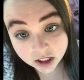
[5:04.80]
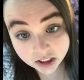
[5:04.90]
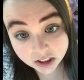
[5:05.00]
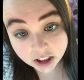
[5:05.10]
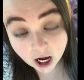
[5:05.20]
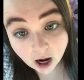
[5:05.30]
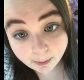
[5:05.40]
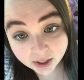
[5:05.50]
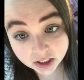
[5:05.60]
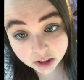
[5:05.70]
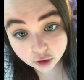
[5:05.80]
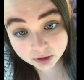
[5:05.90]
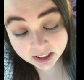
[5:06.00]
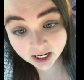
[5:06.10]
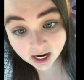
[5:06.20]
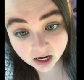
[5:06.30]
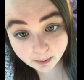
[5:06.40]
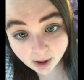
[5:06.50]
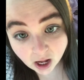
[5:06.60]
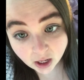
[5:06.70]
Stop
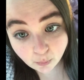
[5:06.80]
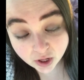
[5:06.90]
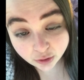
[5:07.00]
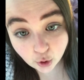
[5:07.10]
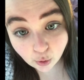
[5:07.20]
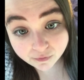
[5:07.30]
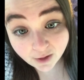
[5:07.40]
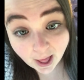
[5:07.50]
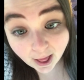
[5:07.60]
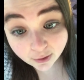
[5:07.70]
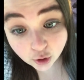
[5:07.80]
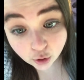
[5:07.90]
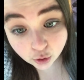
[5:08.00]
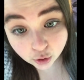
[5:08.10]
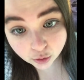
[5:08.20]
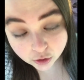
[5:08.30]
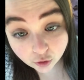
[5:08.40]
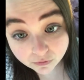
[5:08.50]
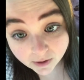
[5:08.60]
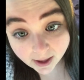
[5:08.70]
associating money with your value.
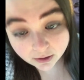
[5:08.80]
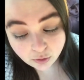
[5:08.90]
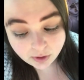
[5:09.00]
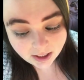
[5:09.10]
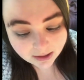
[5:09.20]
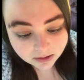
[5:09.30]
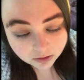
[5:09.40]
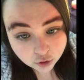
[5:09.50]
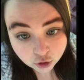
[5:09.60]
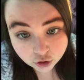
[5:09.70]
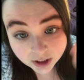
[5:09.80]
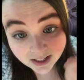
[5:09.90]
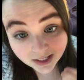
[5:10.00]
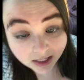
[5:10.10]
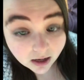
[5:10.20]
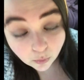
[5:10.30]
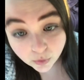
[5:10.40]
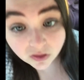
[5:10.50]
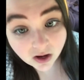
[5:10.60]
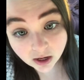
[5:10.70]
Your value is intrinsic
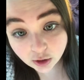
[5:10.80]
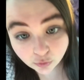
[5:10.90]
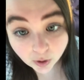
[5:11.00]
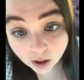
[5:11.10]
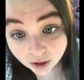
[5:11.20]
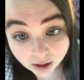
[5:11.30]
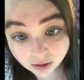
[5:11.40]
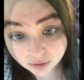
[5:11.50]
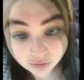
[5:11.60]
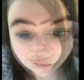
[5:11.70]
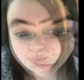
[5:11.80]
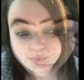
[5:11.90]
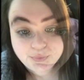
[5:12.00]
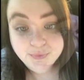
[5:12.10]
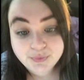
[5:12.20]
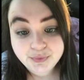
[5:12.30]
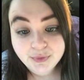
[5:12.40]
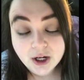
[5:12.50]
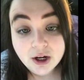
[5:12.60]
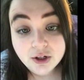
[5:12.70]
within you, honey.
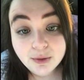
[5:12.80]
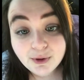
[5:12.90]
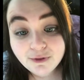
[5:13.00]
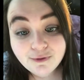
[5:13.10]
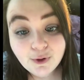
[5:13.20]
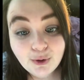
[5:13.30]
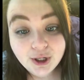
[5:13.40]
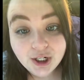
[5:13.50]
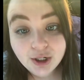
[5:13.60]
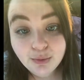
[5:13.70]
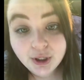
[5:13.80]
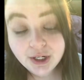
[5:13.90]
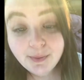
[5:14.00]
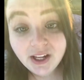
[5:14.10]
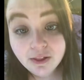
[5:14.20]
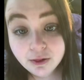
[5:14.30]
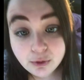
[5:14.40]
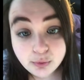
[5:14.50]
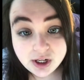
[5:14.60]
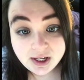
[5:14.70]
Number four, we're gonna make
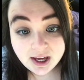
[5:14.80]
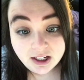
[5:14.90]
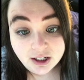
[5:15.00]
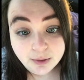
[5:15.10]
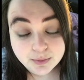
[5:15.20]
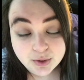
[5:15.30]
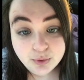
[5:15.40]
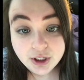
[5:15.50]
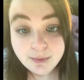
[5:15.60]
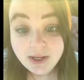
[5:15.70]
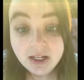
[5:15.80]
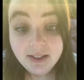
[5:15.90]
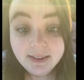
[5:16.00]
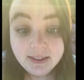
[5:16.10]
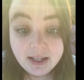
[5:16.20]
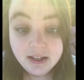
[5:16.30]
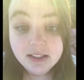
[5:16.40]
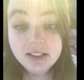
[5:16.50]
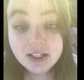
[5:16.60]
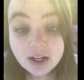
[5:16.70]
three camps. We're gonna make a
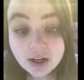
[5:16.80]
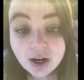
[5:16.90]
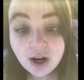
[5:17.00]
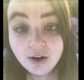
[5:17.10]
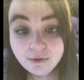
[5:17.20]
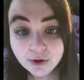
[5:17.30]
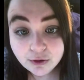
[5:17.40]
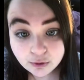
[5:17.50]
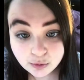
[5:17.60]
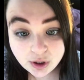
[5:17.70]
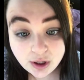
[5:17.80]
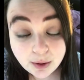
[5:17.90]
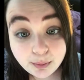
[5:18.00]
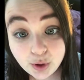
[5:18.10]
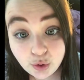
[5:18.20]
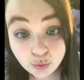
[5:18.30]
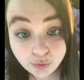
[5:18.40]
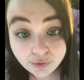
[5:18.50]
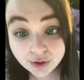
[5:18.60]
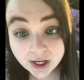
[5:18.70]
list of three
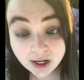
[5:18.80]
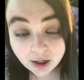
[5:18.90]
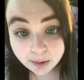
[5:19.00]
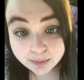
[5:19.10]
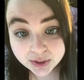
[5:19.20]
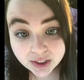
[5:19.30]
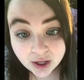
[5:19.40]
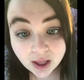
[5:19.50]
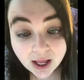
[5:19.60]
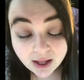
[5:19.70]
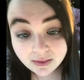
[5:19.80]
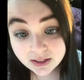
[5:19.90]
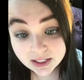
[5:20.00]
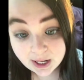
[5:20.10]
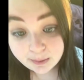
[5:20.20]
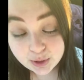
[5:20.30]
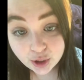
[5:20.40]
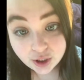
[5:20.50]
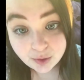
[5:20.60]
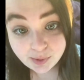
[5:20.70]
beautiful camps. And these camps are
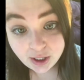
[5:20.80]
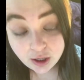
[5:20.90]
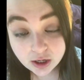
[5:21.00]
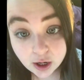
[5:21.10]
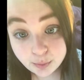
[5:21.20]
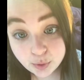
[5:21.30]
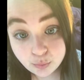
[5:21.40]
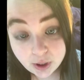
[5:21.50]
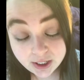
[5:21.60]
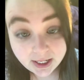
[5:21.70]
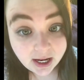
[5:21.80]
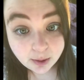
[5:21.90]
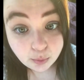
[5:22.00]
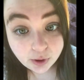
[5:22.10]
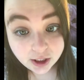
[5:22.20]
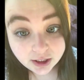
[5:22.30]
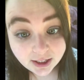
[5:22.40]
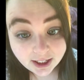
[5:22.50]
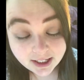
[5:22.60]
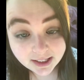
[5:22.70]
gonna be number one. Camp one
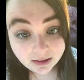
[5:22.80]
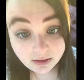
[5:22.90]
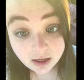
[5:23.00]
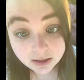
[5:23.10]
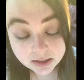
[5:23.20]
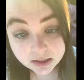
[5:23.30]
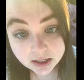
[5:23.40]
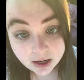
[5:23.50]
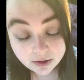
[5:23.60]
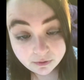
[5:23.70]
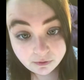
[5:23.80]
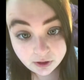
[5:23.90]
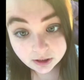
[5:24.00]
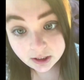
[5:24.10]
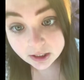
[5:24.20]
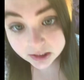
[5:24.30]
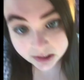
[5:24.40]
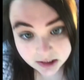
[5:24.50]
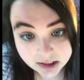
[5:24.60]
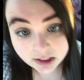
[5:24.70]
is a list and a feeling and a
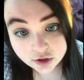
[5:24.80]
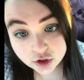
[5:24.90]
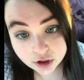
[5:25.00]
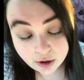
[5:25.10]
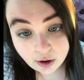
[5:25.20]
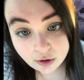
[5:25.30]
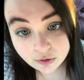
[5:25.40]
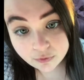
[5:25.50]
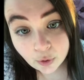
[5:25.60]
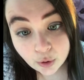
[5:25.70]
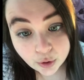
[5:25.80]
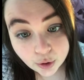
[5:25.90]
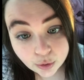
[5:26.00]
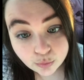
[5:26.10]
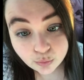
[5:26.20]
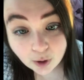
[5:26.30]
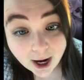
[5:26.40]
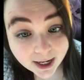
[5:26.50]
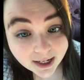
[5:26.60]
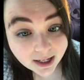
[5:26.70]
sensation of
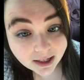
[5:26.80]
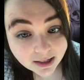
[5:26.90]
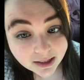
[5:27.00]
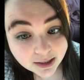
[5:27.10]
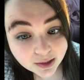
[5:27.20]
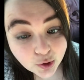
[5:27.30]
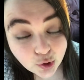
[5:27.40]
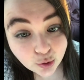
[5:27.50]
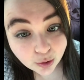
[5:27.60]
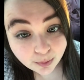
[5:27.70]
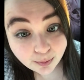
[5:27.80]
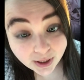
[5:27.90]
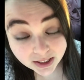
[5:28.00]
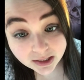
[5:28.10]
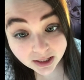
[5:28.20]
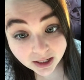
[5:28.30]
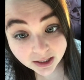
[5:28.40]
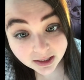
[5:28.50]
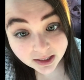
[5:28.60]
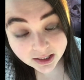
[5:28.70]
what is your
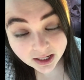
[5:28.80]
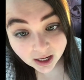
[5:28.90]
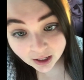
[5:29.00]
business,